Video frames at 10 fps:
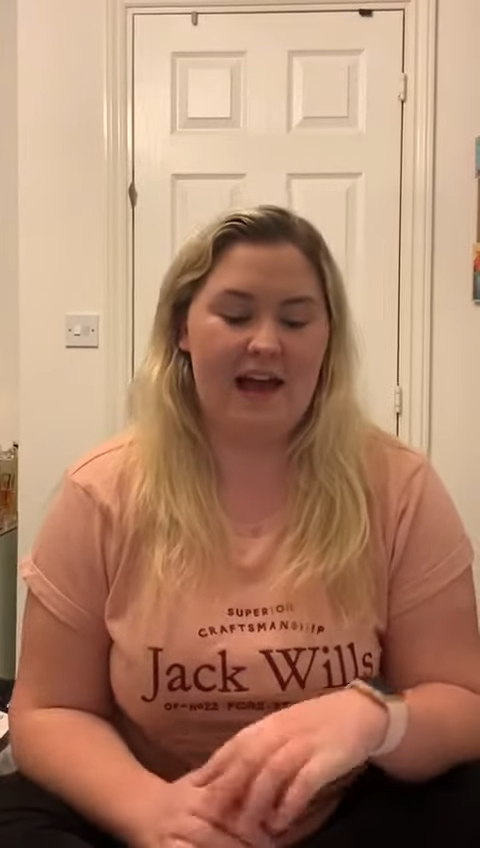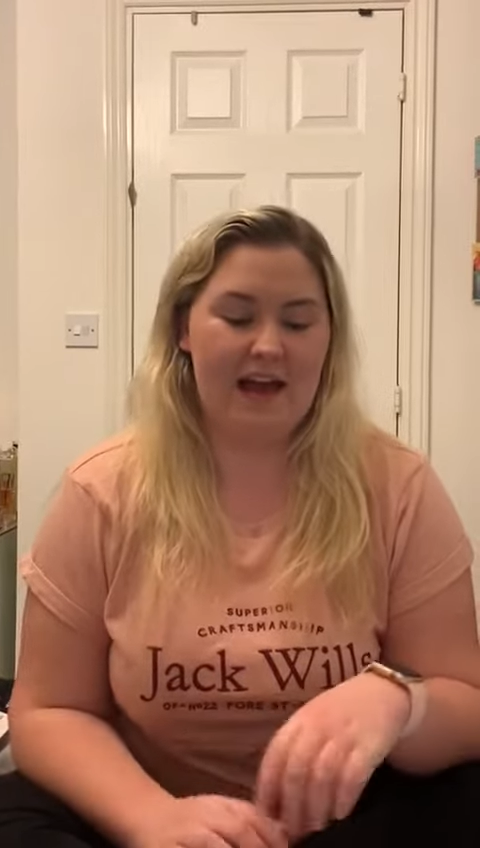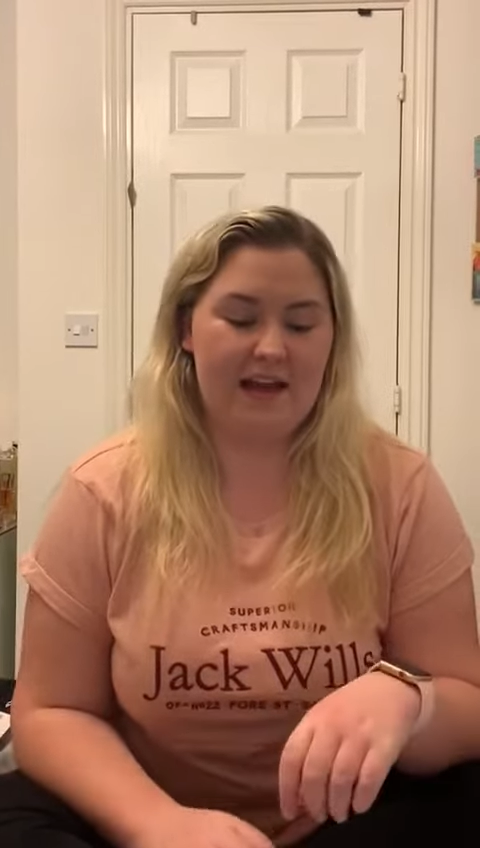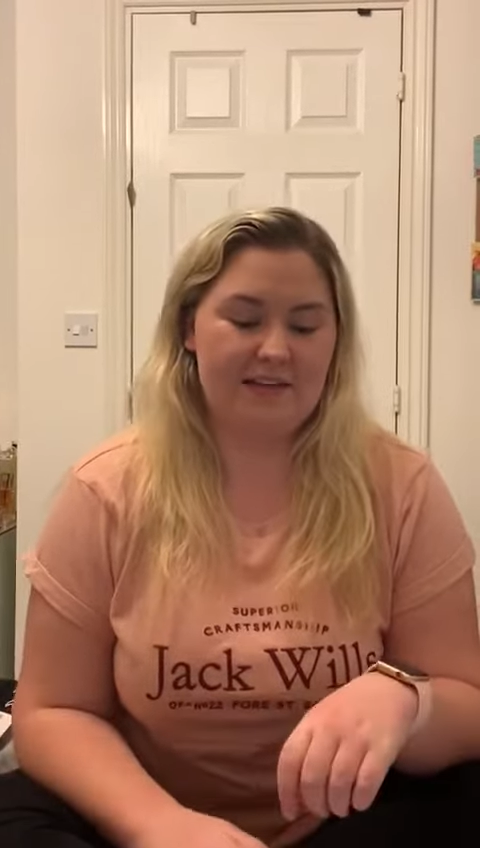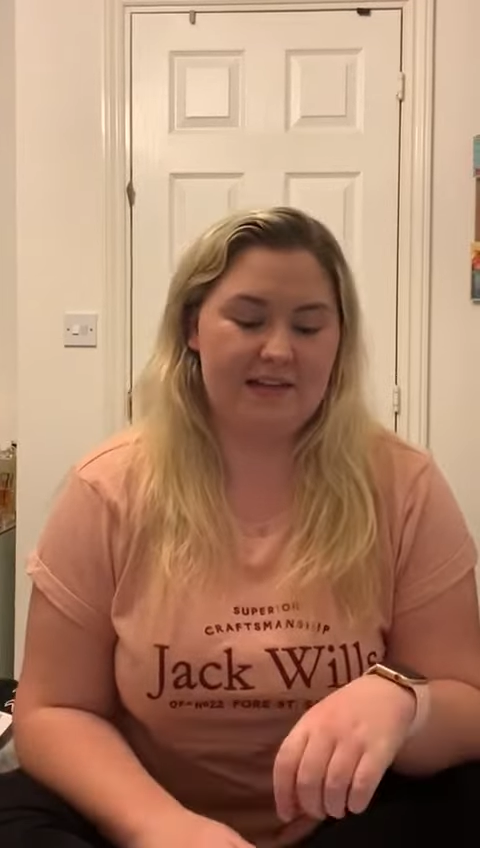
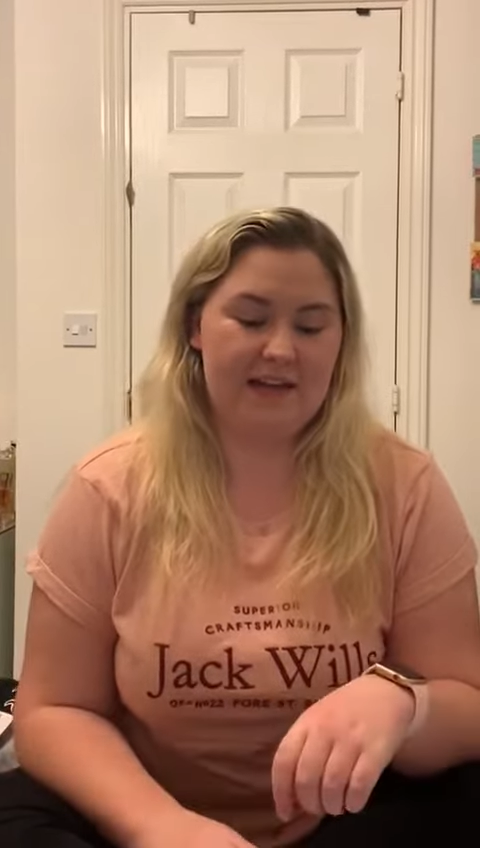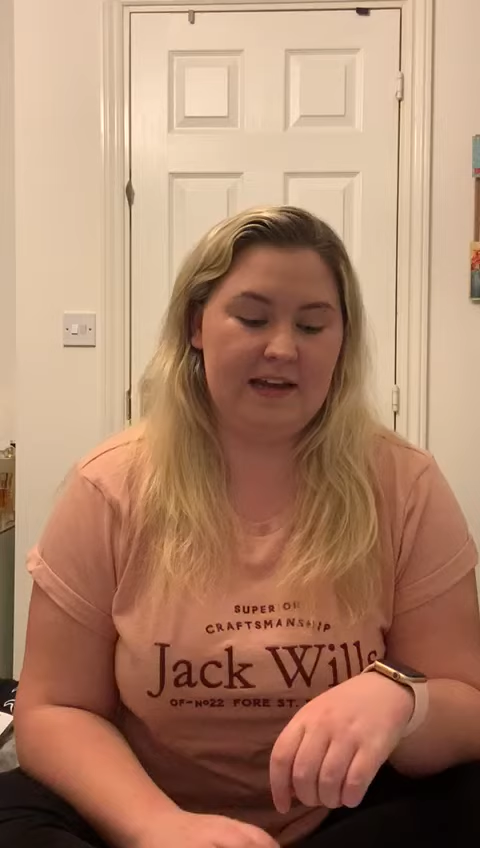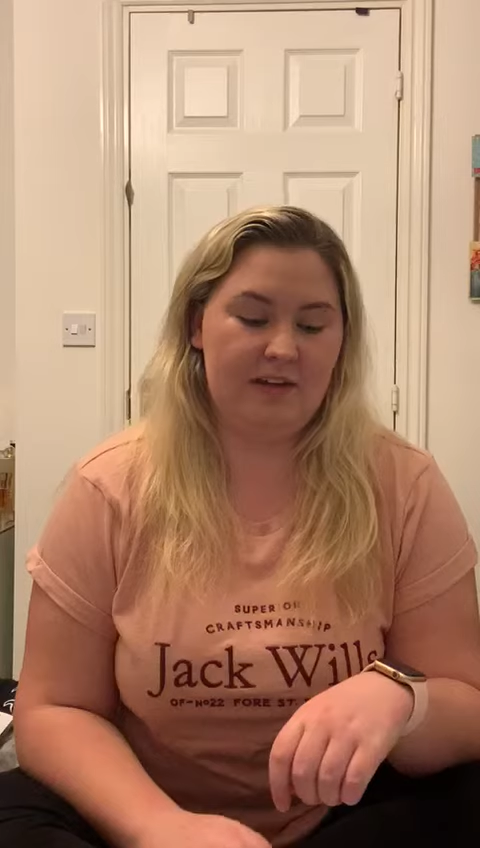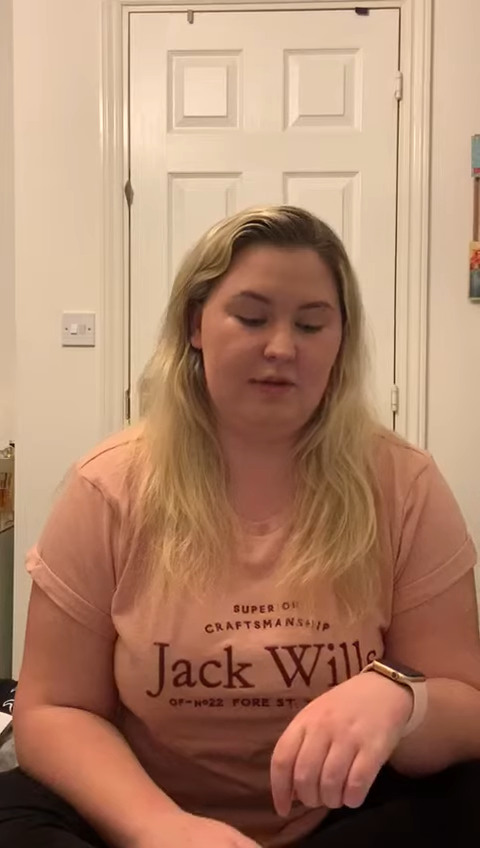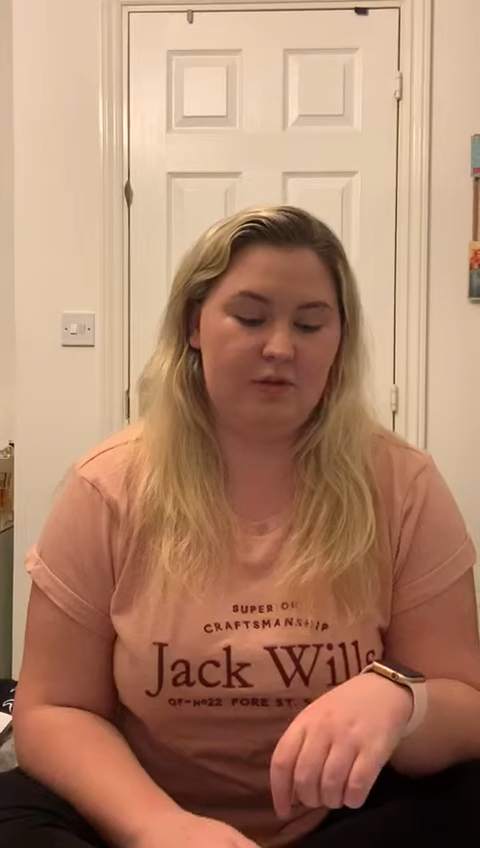And
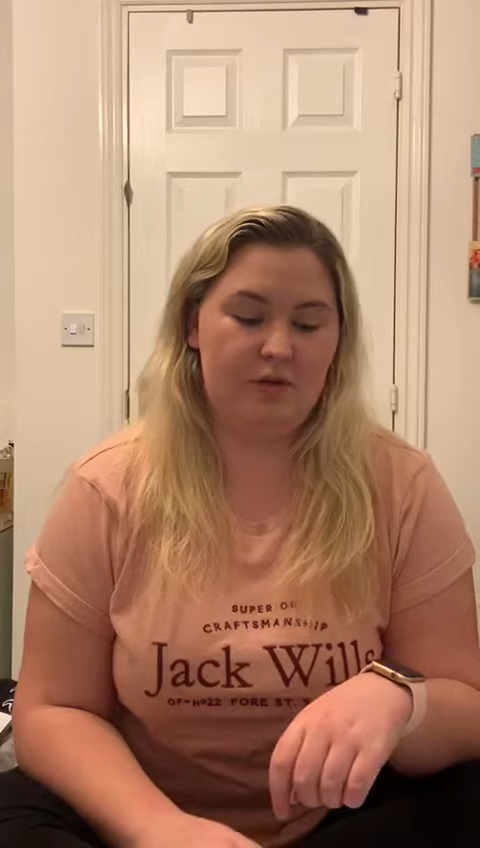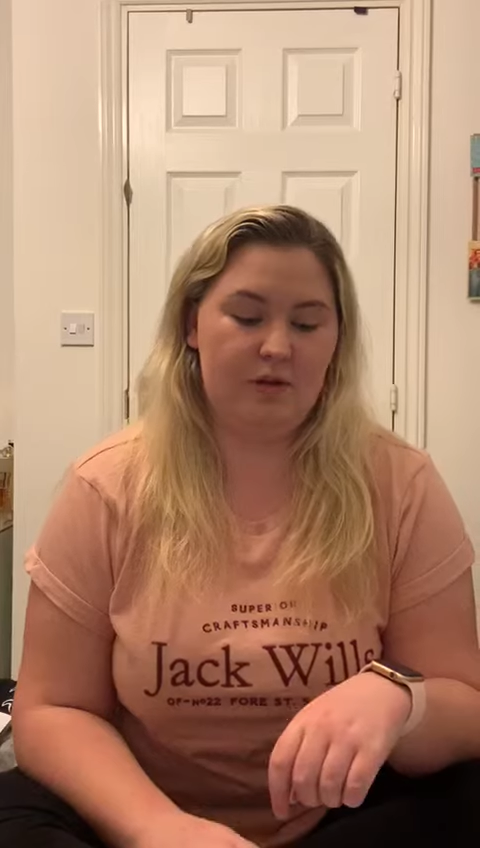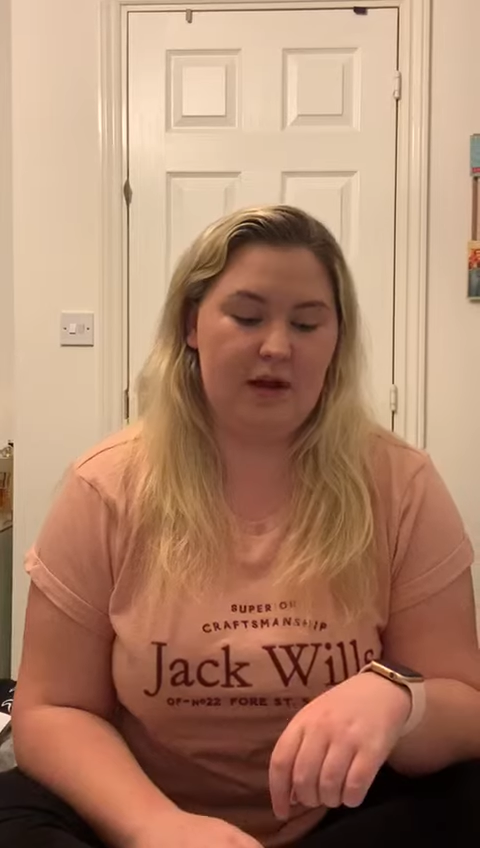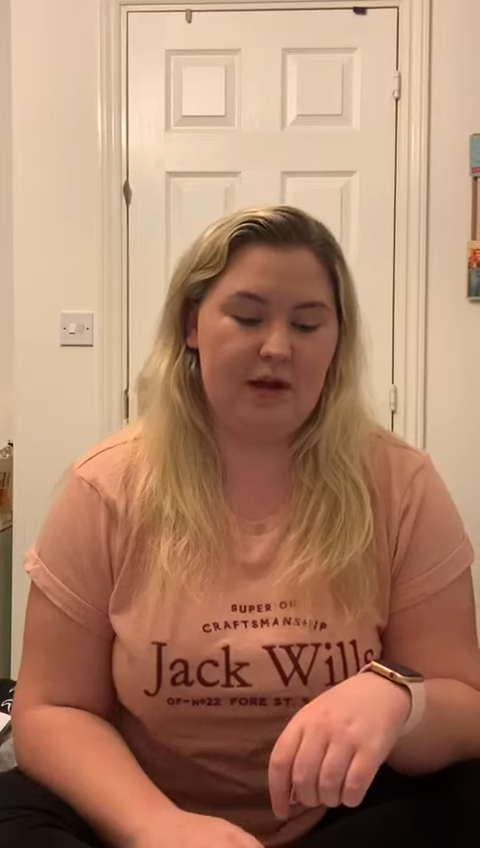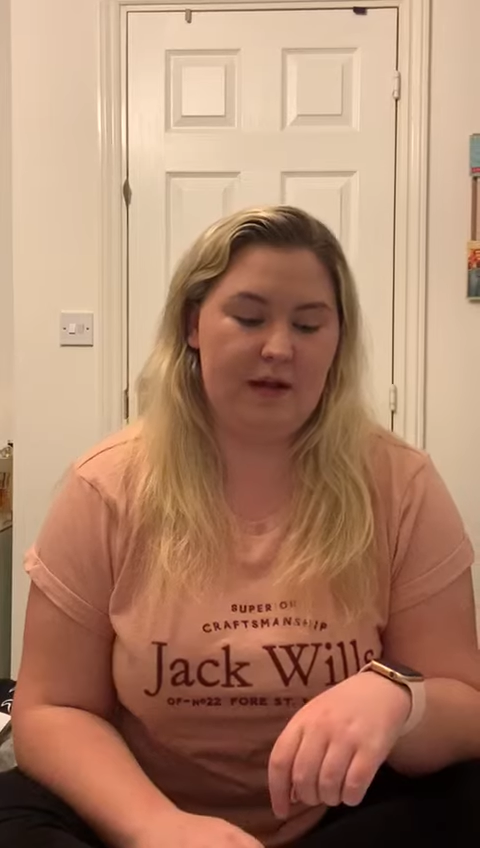in your